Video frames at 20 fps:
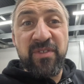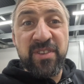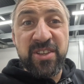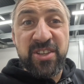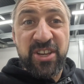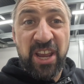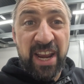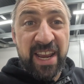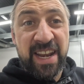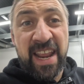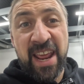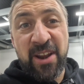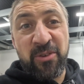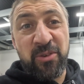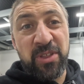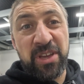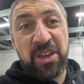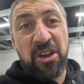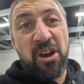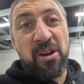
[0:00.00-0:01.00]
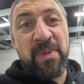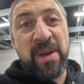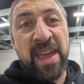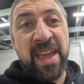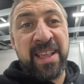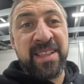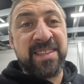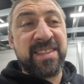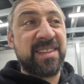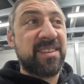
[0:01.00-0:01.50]
Checking out all the
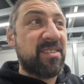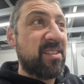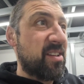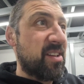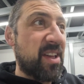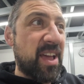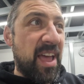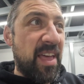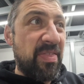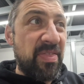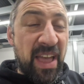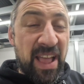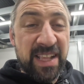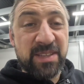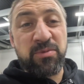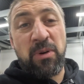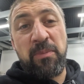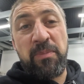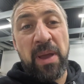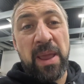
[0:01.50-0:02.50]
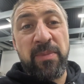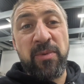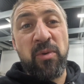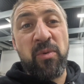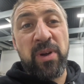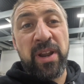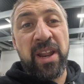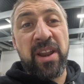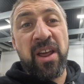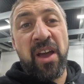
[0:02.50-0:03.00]
comments, and that's what people
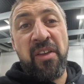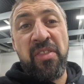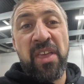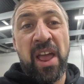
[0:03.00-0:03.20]
want to know.